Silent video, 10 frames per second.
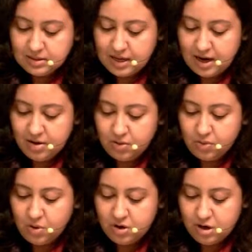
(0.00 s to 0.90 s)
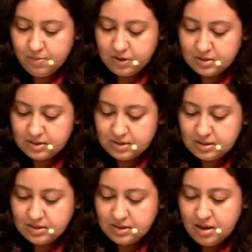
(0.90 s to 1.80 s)
endochondral? Because this
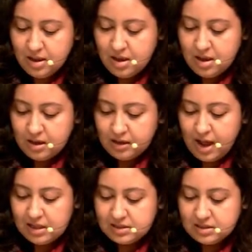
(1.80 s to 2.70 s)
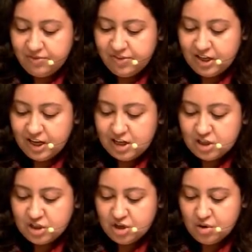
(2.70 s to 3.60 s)
is
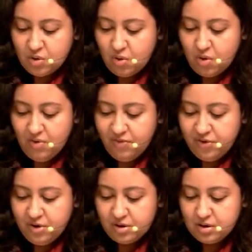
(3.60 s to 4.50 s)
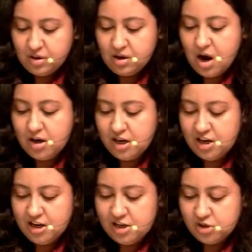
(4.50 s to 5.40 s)
calcification of
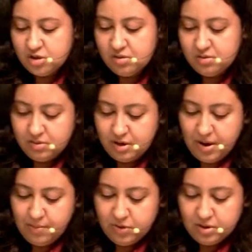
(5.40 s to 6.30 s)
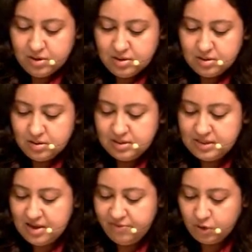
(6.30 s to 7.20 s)
cartilage. Remember,
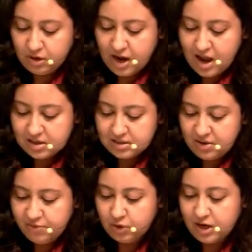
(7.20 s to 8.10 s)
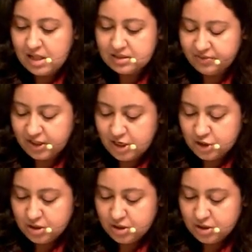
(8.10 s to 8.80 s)
C for crack, C for calcification,